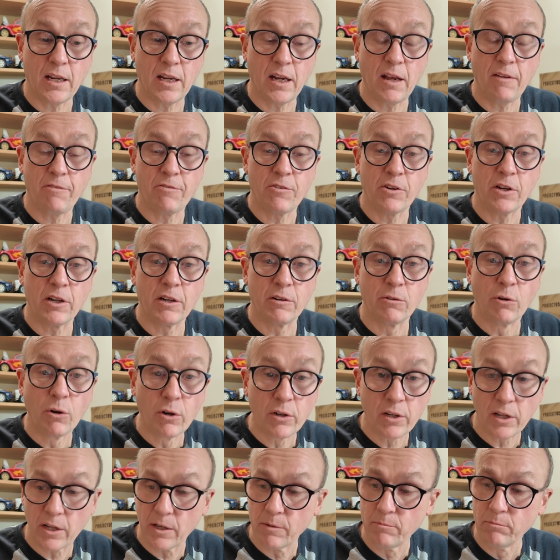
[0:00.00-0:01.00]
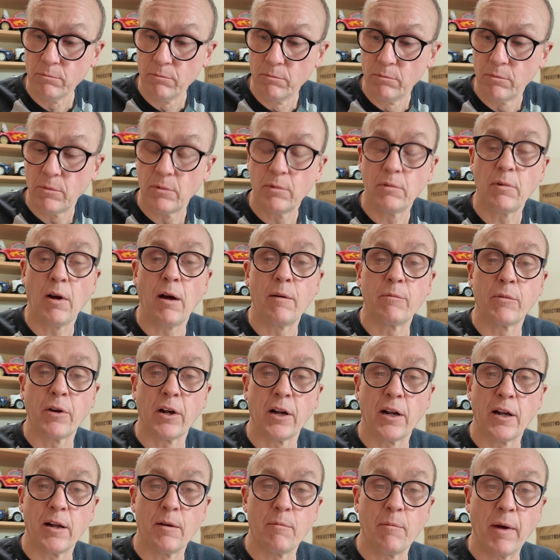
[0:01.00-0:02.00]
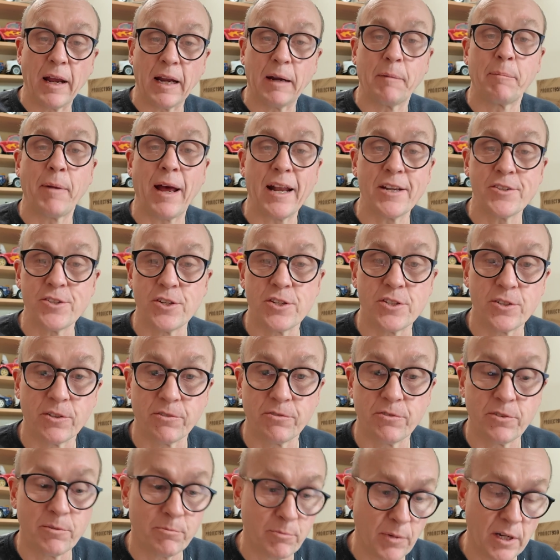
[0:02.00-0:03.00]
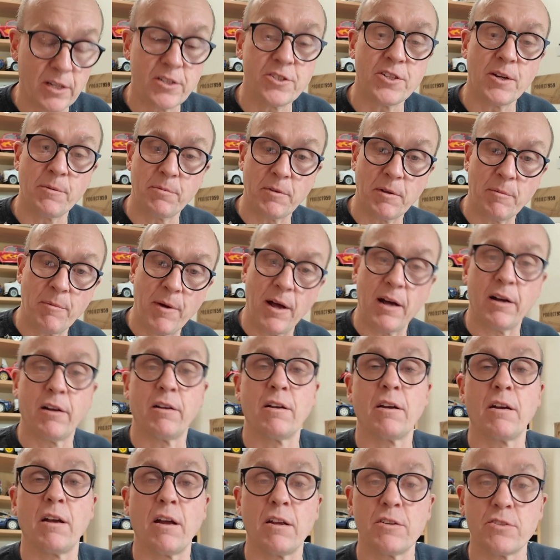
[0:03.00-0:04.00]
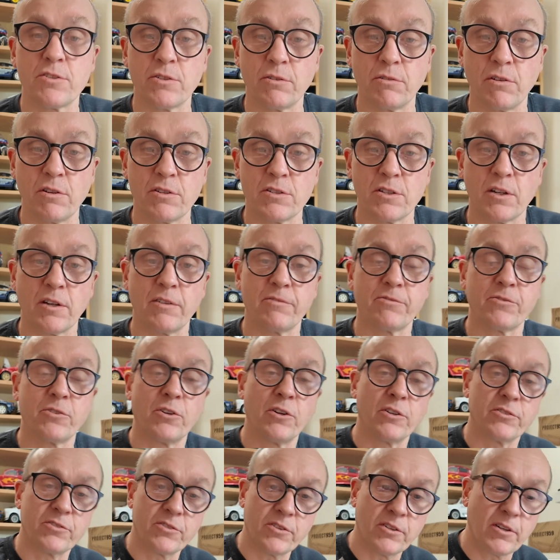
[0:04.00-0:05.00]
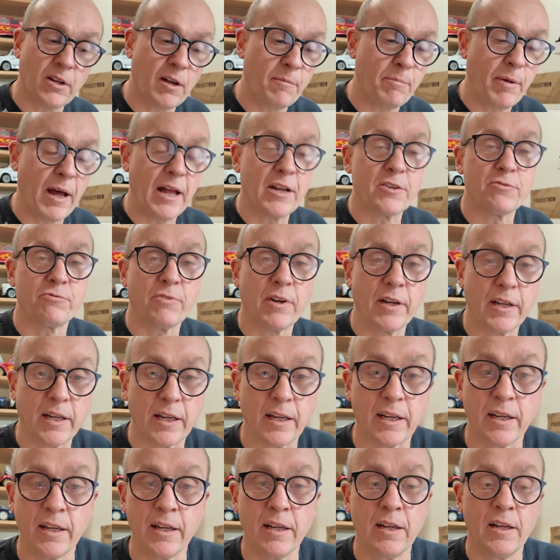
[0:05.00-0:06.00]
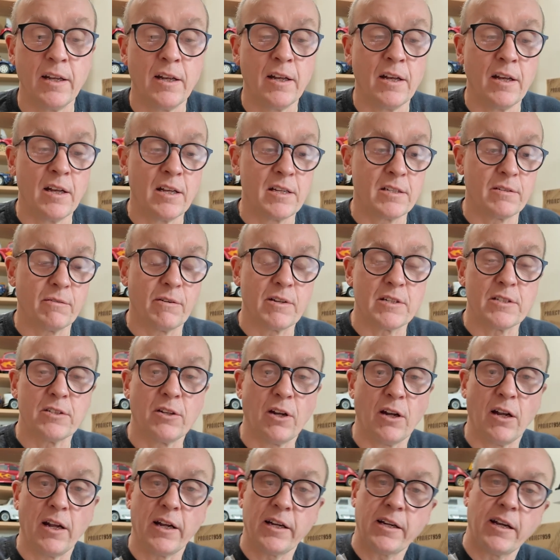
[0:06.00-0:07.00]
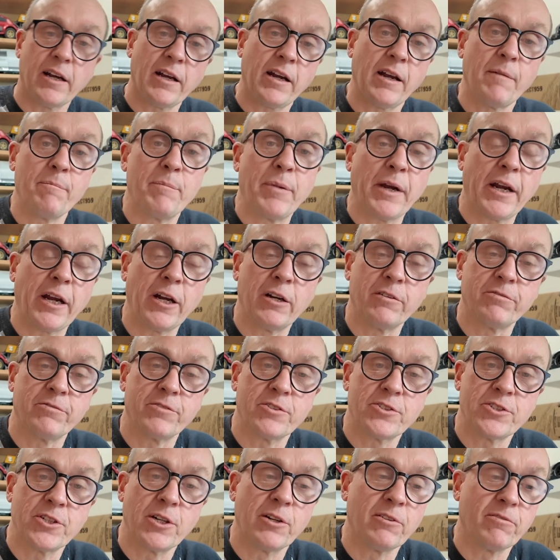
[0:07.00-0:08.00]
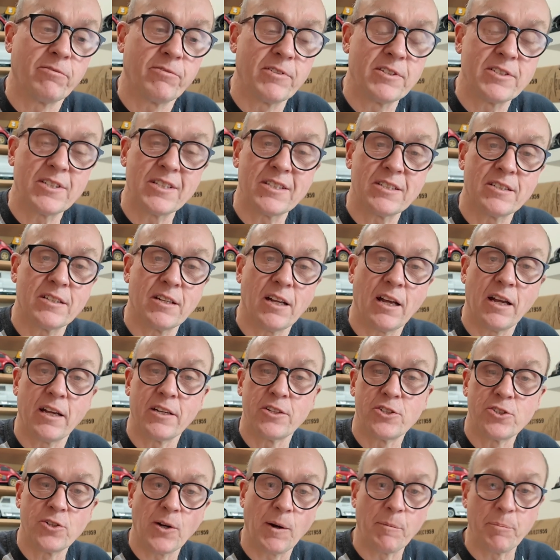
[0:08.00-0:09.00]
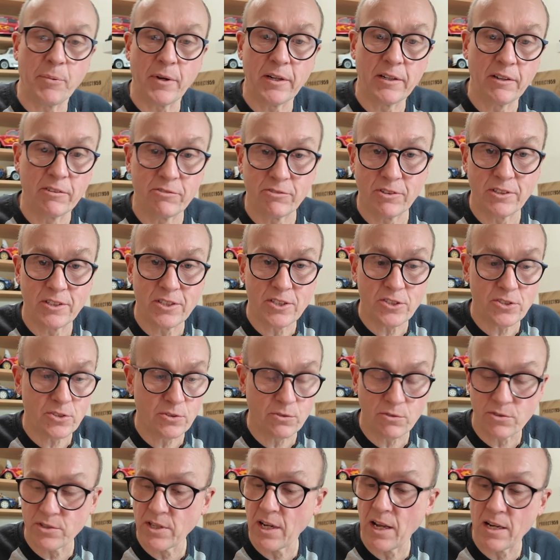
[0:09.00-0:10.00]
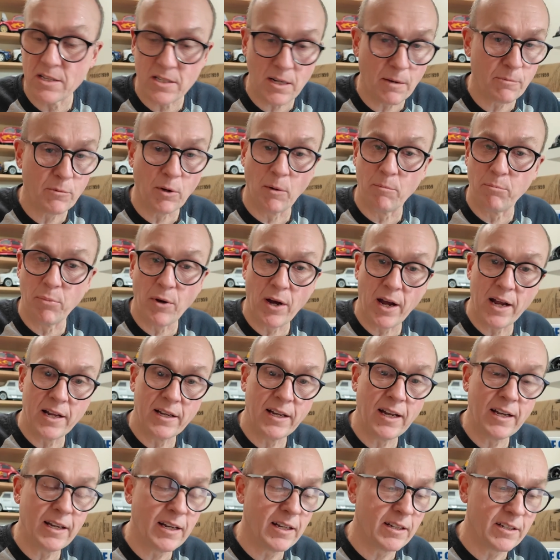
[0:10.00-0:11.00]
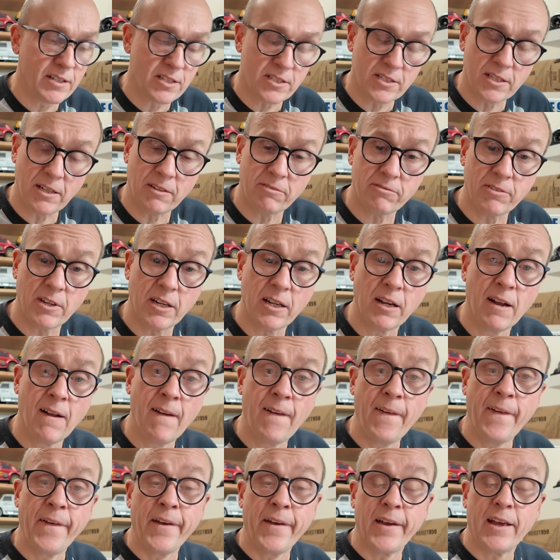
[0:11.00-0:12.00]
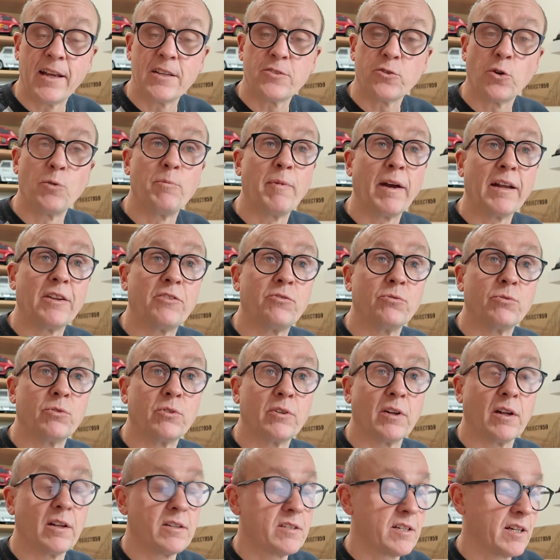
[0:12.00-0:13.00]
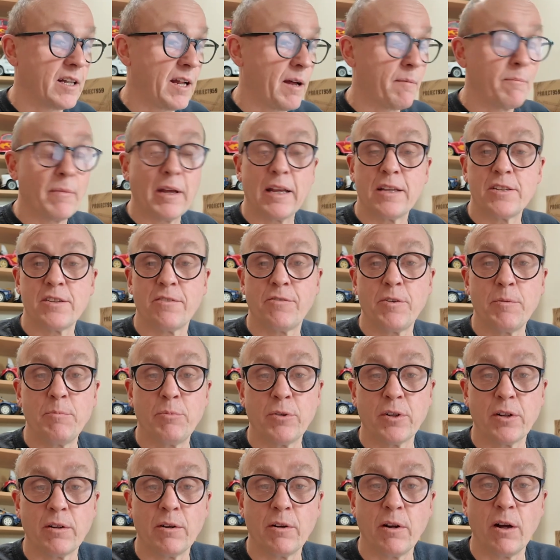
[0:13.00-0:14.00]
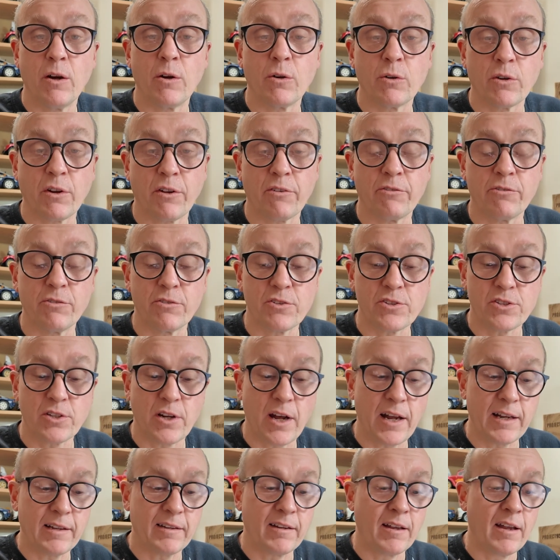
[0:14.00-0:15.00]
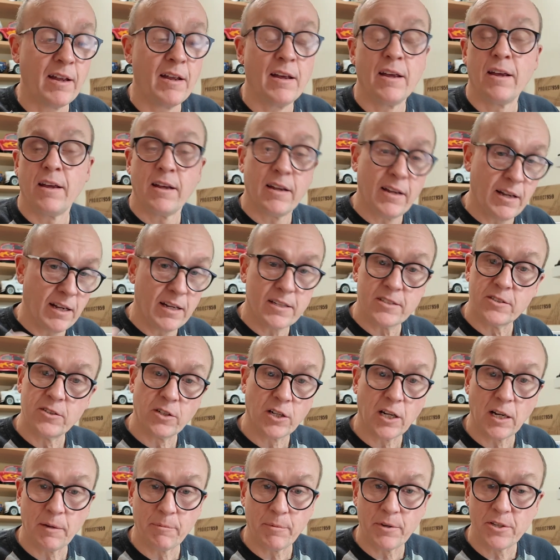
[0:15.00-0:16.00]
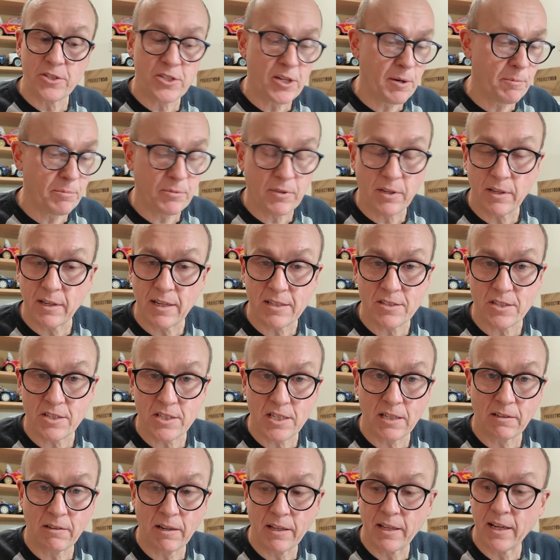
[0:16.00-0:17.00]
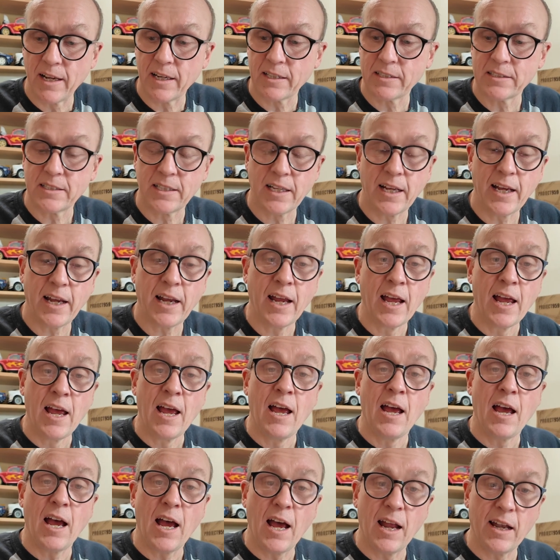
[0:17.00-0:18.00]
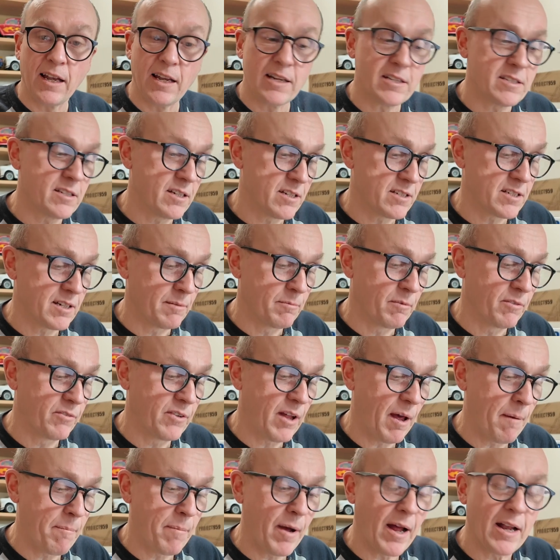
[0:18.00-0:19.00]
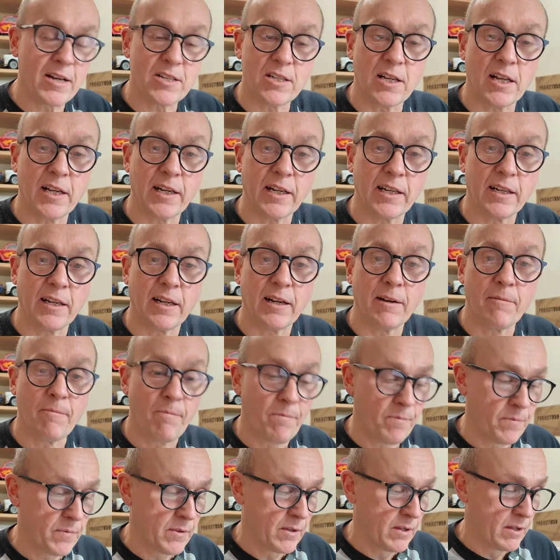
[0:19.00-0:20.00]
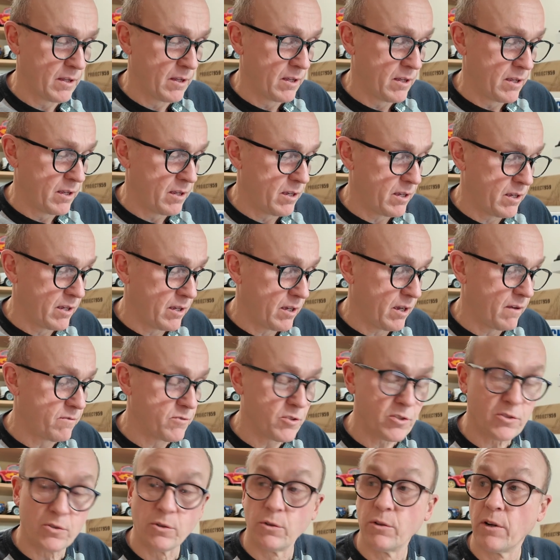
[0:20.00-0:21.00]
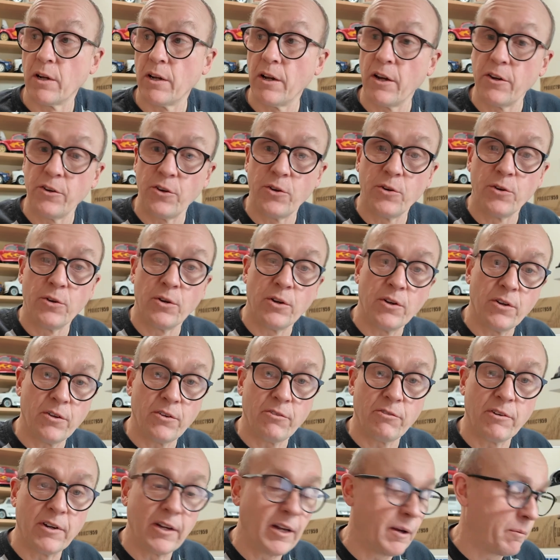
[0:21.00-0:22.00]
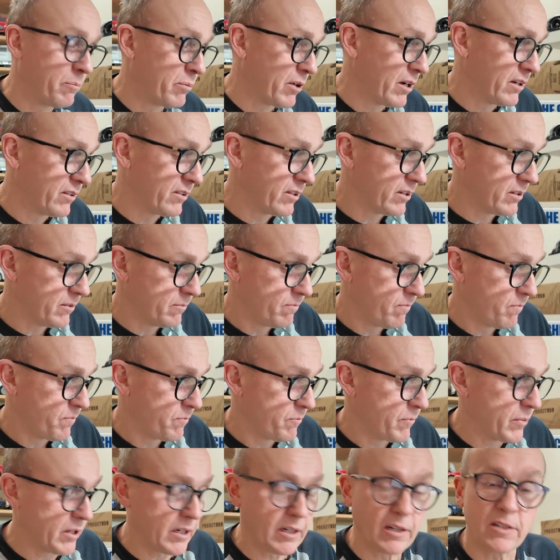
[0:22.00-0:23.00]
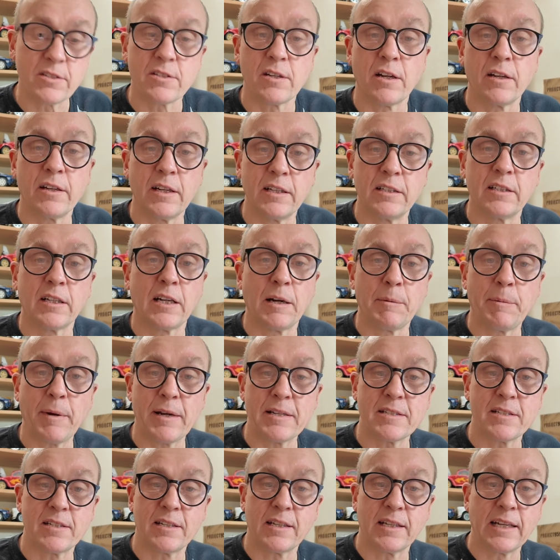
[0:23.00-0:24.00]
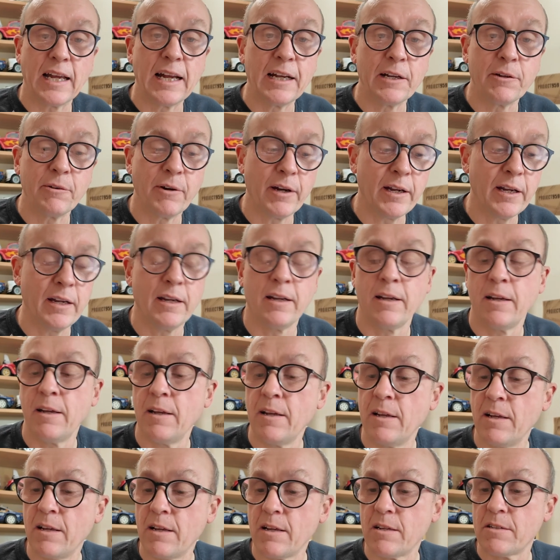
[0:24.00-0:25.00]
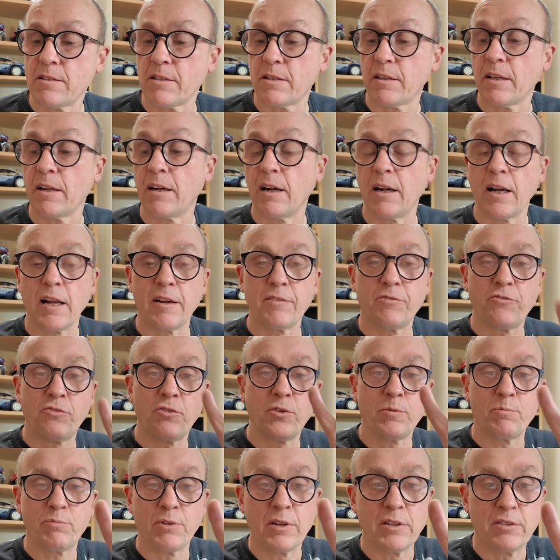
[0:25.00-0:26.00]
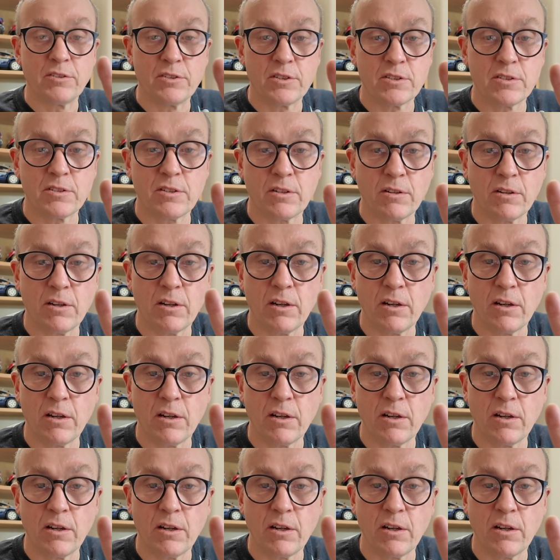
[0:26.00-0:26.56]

if you're going to order them, I'm going to make batches of them and ship them out as soon as I've got a batch ready. So it's not like I can pick it off a shelf. This isn't a shop in a traditional sense. I'm not buying any of this stuff in. It's all made to order. So that means if you put an order through the site, it's not going to be shipped necessarily the next day unless there's some of that batch laying there. I've just ordered a new 3D printer because I need the capacity anyway. So then I'll have 2 printers